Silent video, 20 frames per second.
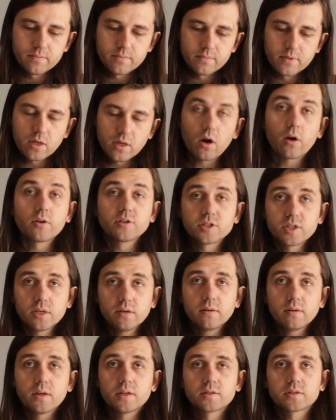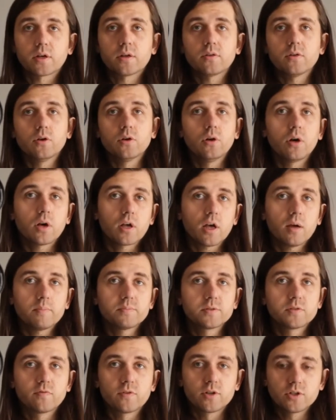Carson. It's called the
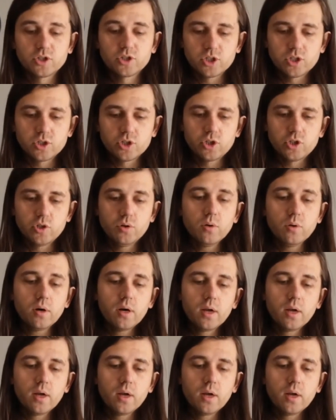Hookups version 2.